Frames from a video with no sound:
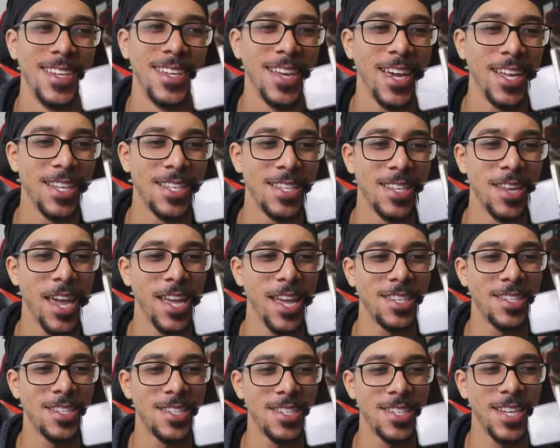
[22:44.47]
It's
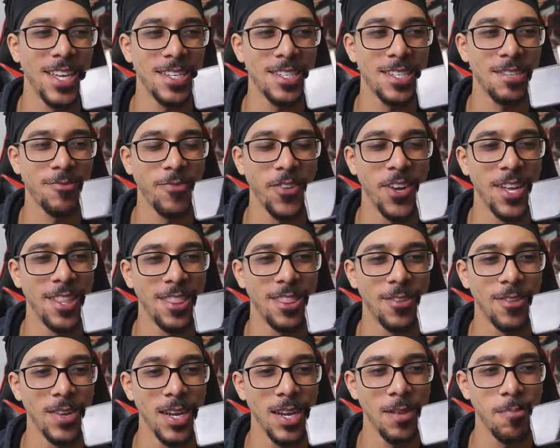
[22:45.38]

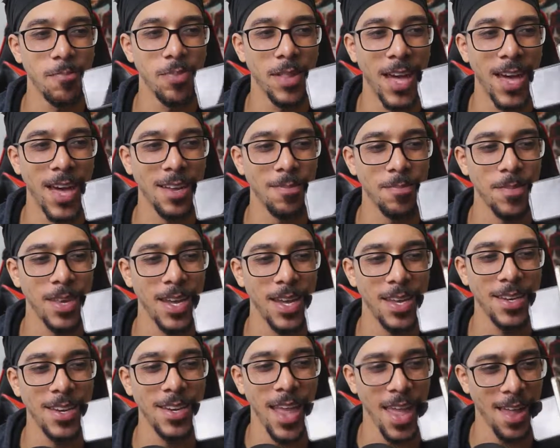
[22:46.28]
6'3" black
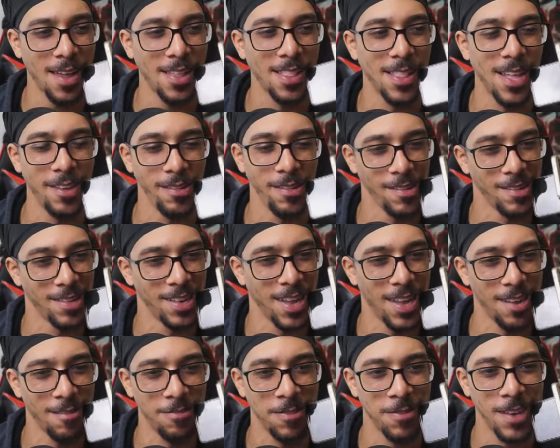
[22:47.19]
man neck level,
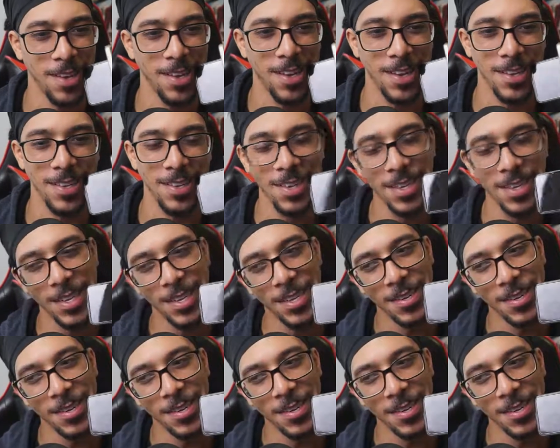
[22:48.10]
not fucking